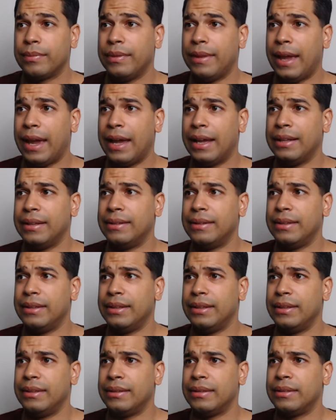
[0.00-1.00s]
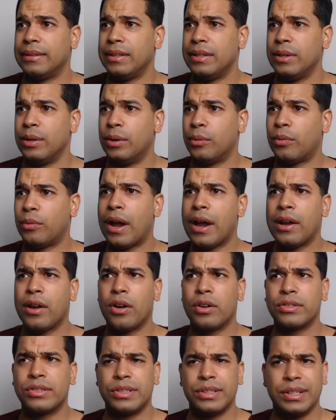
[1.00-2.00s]
that, you know, Ryan
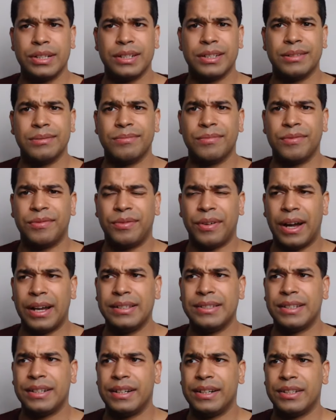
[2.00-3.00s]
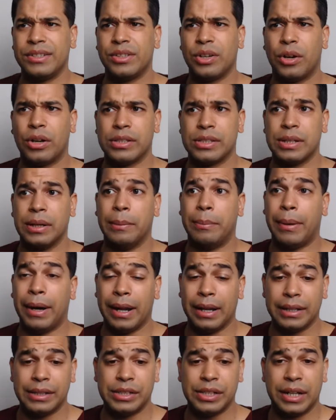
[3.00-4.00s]
Garcia finds it in his heart to
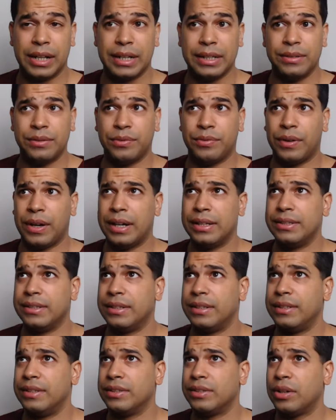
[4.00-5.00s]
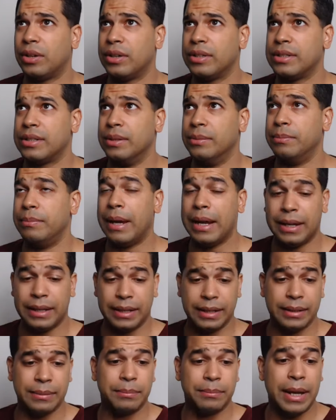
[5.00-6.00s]
apologize, finds it in his heart to
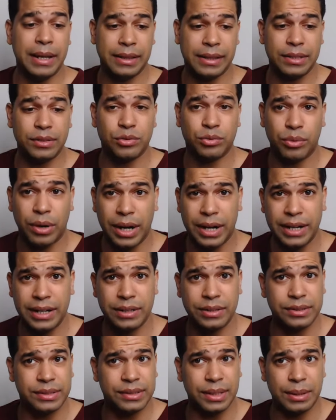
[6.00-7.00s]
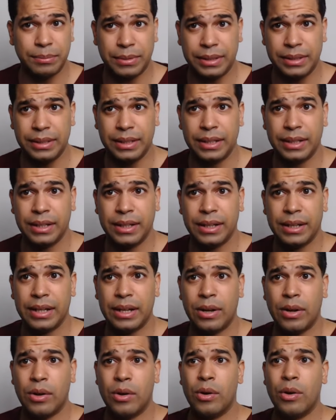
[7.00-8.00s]
make this right or something,
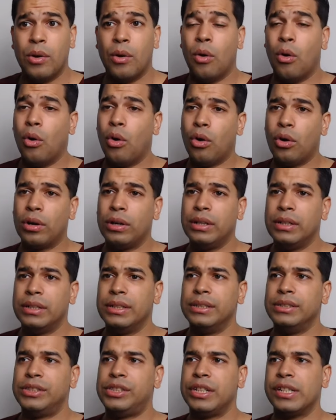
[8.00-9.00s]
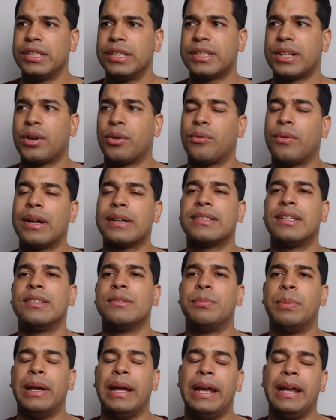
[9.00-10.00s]
or just corrects his
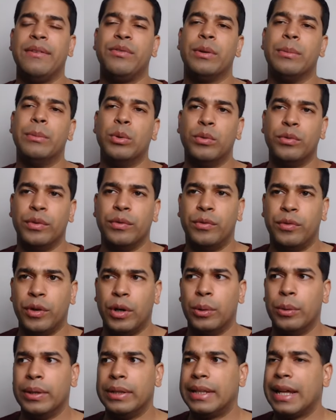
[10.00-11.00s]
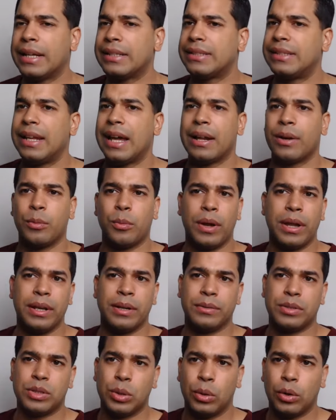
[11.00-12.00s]
behavior moving forward. That's not a way
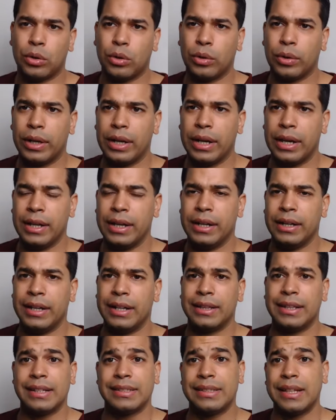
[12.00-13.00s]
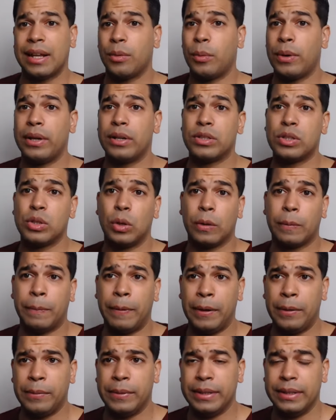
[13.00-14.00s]
to talk on the internet. That's not a way to talk,
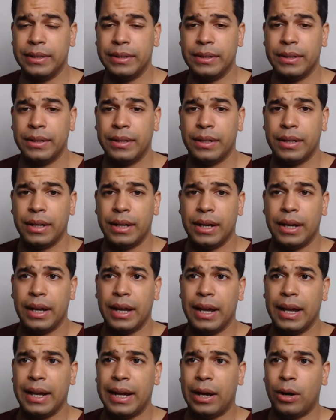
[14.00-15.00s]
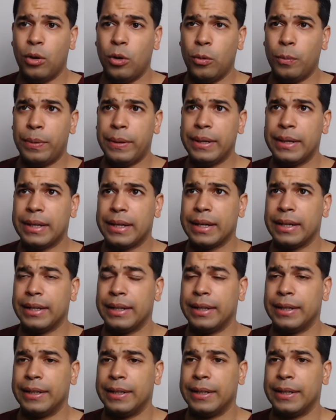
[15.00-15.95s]
period. And I hope he can